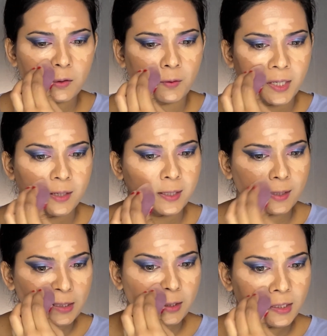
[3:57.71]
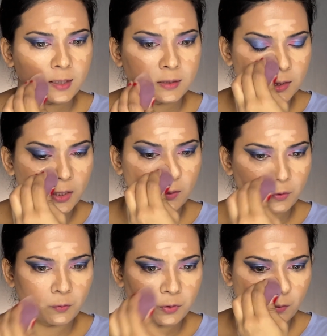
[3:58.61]
you can take little concealer,
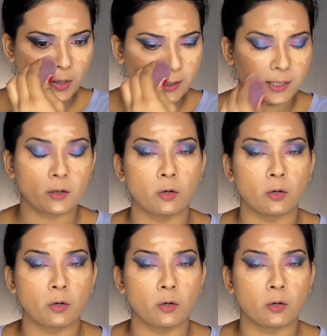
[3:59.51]
or you can take